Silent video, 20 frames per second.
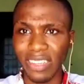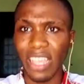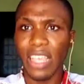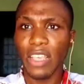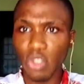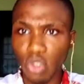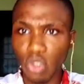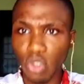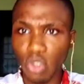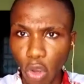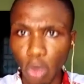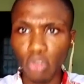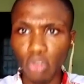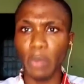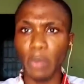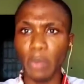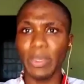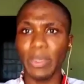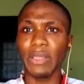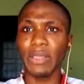strong to be
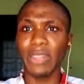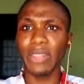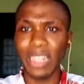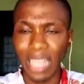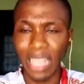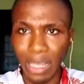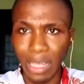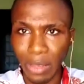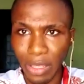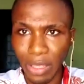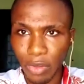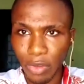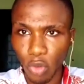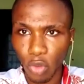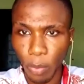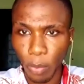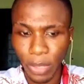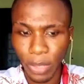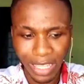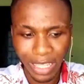in
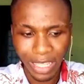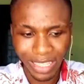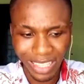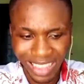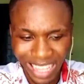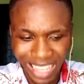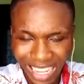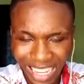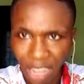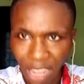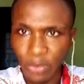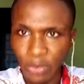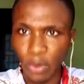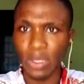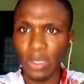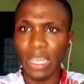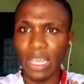the legal field,